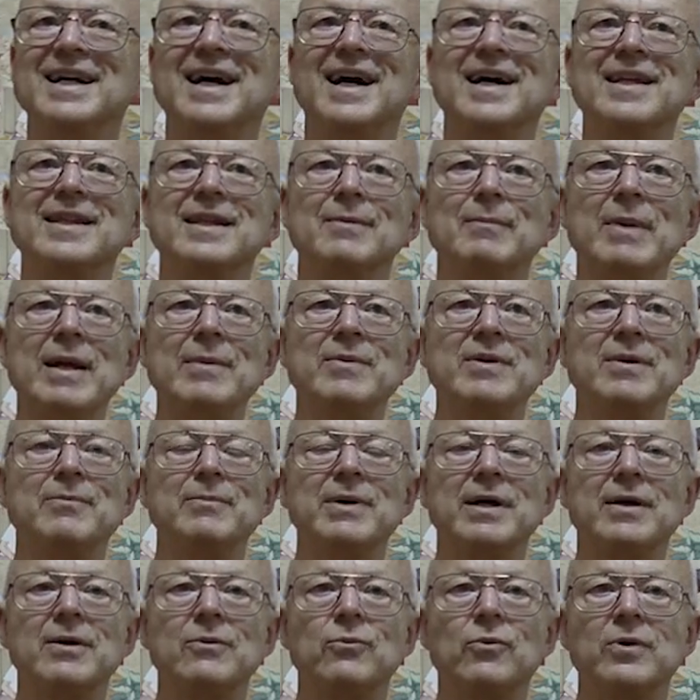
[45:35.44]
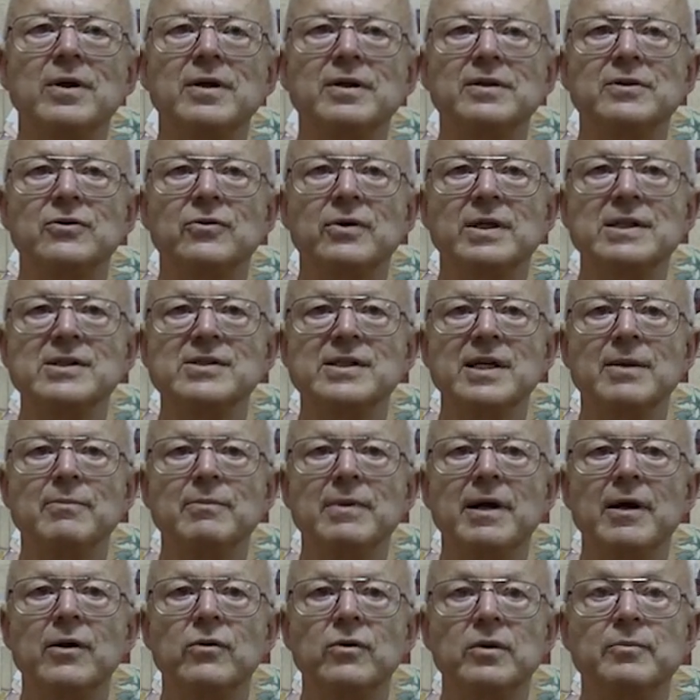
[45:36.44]
I think maybe a better word to translate
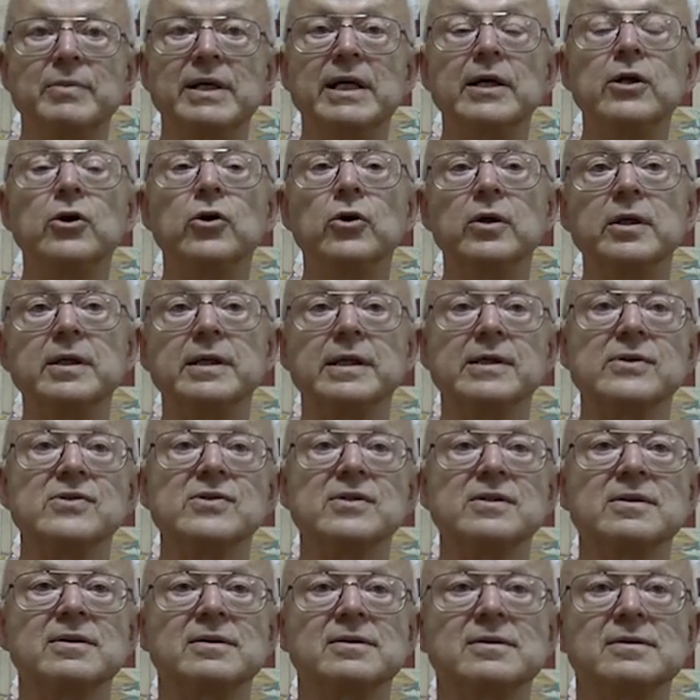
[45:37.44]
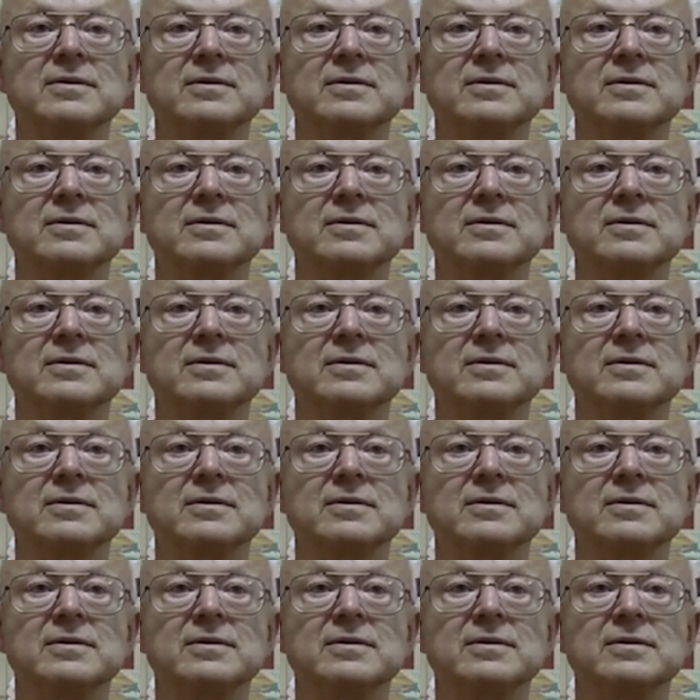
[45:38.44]
merit would be goodness.